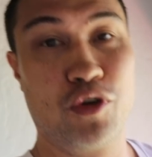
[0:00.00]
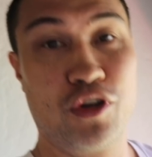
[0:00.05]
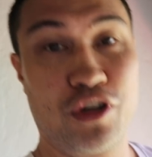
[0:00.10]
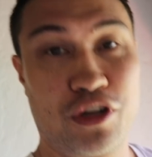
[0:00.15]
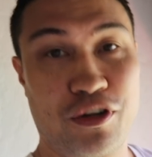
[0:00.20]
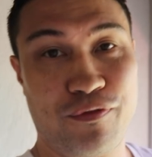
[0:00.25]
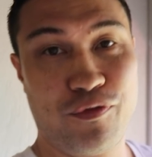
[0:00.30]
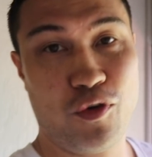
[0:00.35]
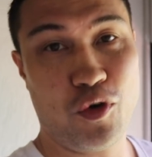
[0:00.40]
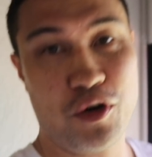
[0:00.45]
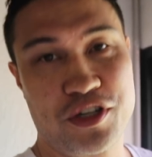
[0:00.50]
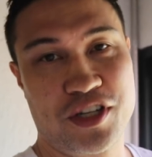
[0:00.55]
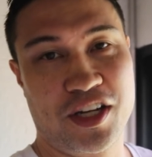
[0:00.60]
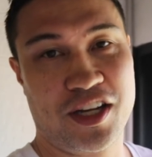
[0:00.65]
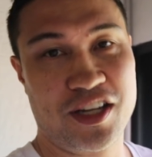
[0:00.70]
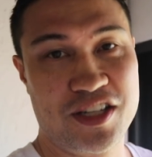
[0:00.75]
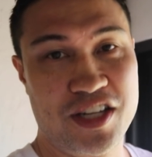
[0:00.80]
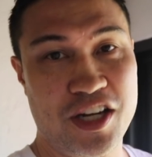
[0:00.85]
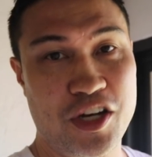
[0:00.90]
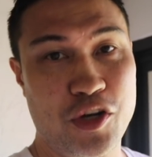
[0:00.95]
We're looking forward to
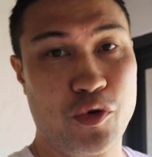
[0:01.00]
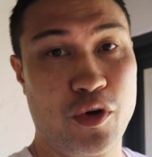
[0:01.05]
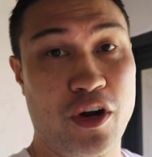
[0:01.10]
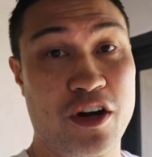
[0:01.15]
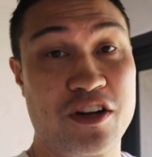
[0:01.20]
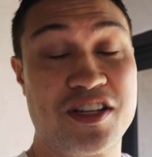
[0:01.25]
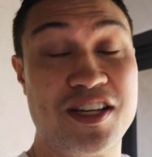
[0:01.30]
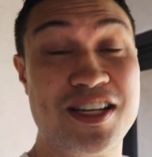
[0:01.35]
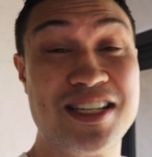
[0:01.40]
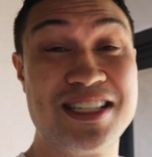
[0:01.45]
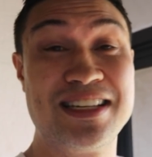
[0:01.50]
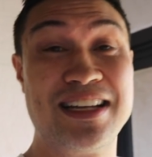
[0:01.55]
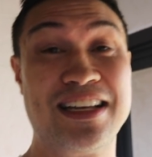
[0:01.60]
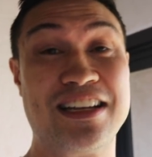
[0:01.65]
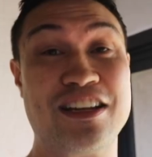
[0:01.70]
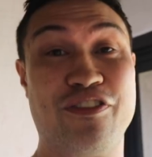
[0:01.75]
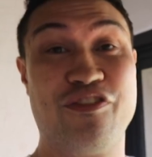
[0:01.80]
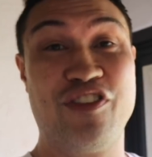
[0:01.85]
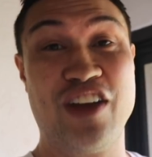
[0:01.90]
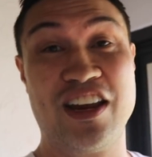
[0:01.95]
continuing our season
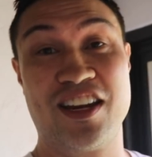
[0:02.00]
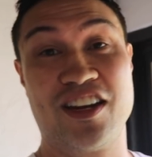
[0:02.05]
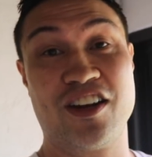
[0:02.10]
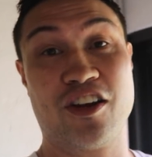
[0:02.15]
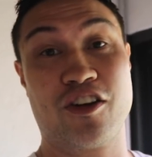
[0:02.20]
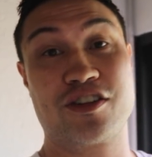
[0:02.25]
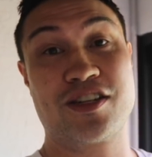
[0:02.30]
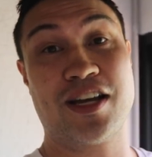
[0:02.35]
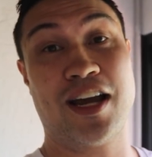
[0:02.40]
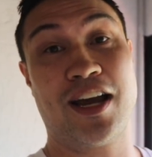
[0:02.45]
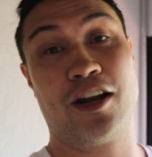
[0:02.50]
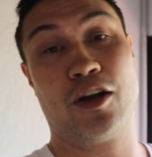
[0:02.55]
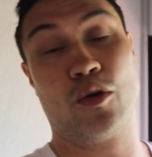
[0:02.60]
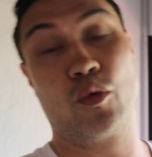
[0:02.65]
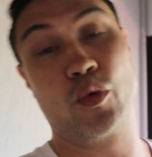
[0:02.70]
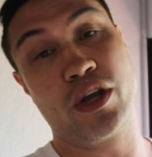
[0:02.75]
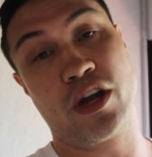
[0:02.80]
and defending our title.